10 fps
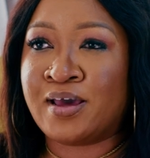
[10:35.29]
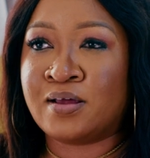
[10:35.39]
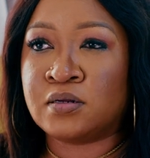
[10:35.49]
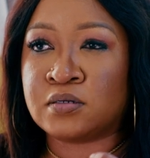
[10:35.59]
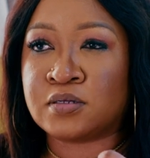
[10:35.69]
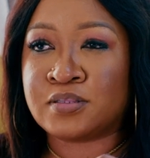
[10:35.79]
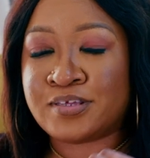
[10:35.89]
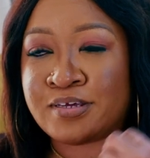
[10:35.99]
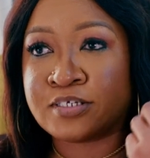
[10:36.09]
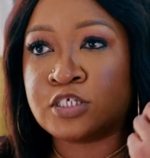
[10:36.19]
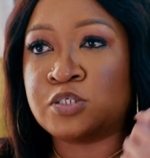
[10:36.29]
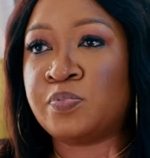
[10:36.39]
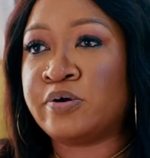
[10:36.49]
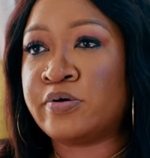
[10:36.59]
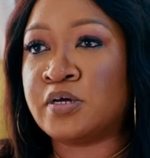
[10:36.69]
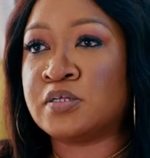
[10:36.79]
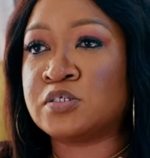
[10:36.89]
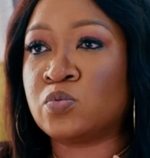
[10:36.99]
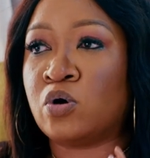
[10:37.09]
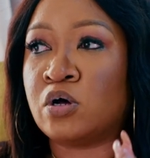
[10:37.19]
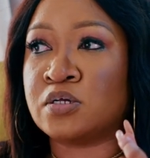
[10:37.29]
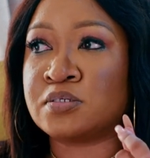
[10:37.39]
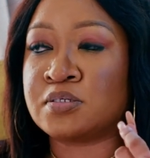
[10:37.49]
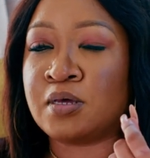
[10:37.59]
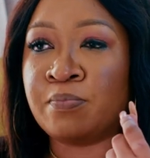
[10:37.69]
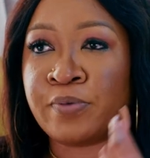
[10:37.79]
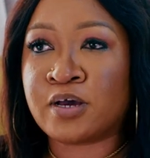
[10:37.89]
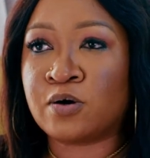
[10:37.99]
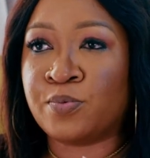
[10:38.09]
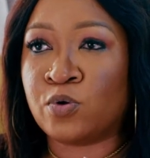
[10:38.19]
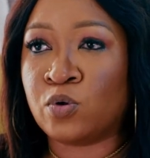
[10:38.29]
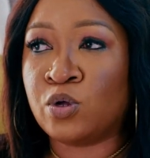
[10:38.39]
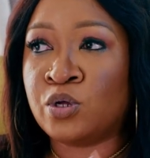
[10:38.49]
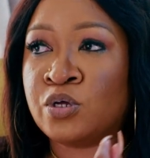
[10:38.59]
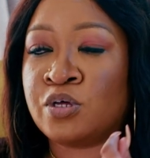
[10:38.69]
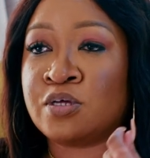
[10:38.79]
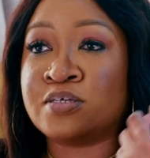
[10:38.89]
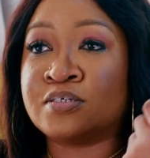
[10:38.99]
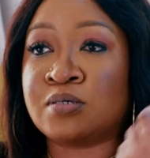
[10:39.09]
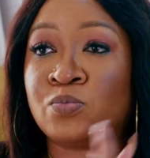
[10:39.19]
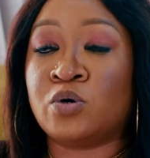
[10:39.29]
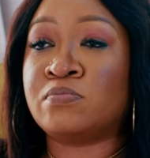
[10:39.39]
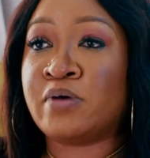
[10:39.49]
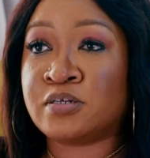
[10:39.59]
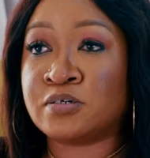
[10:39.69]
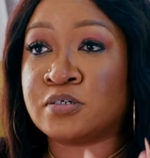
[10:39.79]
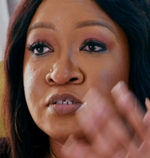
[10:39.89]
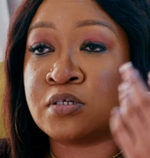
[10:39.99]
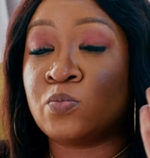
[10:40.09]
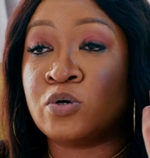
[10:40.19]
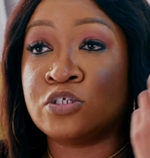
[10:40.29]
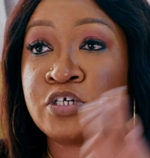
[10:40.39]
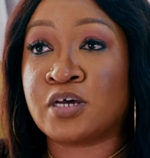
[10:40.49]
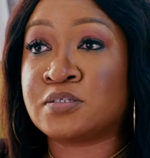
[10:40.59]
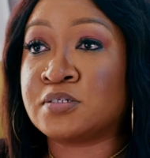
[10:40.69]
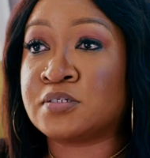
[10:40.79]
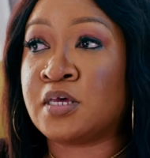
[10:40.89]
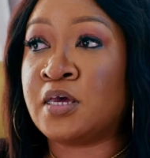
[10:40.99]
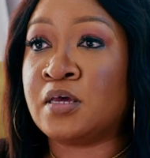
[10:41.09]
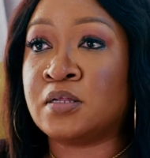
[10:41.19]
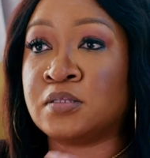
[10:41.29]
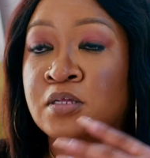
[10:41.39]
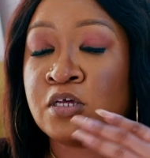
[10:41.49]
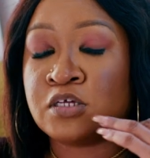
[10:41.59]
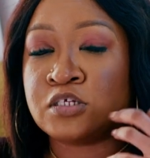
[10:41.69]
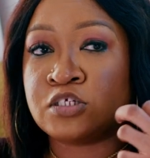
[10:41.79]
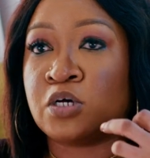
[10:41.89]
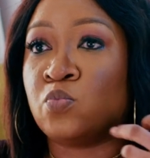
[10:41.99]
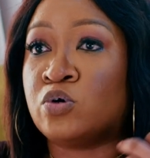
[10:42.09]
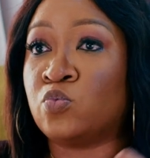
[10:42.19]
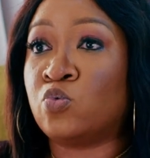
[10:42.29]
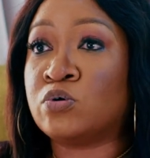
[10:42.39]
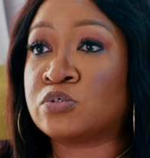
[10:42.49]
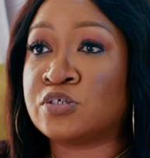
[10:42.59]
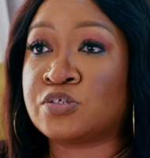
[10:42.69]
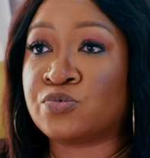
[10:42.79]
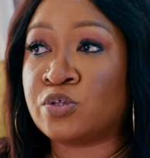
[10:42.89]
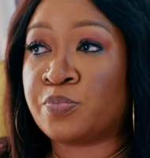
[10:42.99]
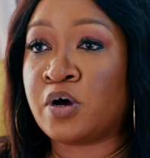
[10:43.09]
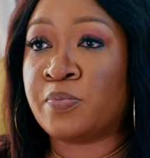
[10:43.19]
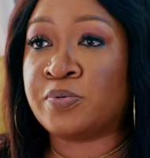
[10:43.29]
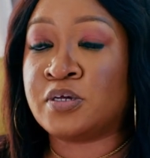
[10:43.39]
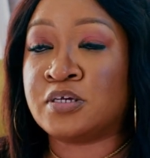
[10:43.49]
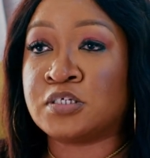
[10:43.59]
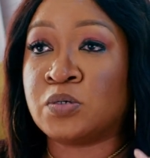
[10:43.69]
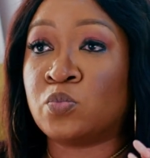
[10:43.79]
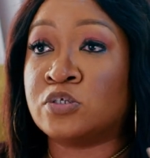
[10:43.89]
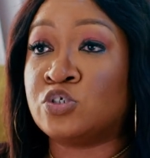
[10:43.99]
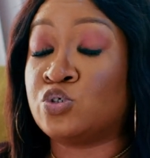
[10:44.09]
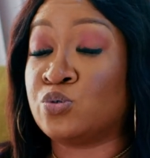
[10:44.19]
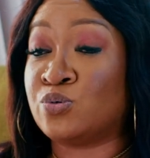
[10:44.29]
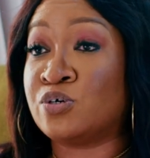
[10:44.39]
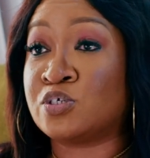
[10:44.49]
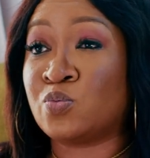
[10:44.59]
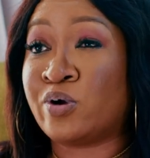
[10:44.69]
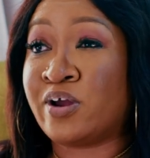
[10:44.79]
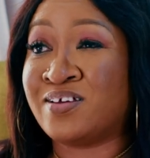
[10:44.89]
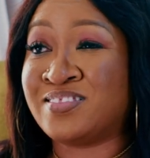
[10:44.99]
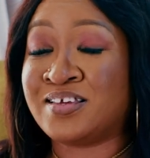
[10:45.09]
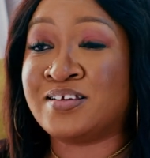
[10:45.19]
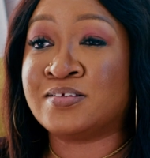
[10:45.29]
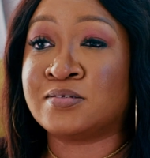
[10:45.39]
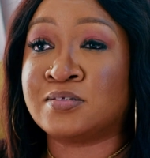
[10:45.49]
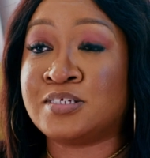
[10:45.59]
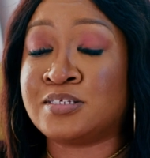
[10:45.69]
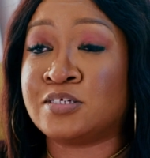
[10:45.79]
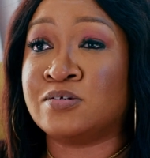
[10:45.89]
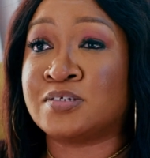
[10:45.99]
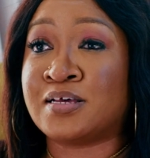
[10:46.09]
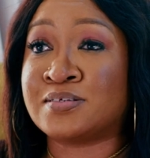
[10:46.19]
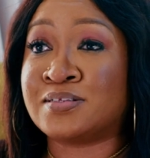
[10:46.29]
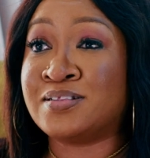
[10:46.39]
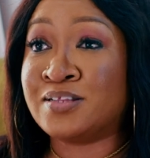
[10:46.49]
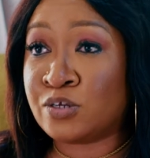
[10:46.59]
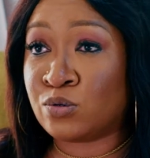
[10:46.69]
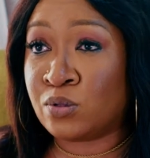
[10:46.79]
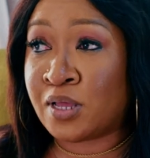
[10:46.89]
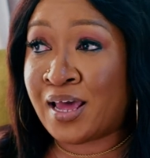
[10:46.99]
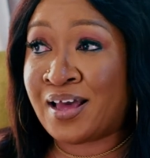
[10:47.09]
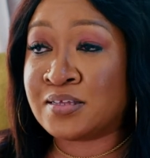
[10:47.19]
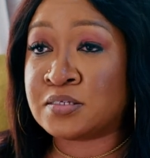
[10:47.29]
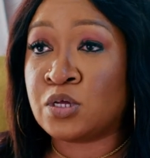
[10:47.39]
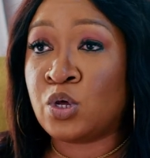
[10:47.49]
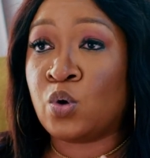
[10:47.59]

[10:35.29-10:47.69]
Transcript: and the experience was impeccable. Someone met us, someone checked us in, someone walked us through the property, someone showed us where details as little as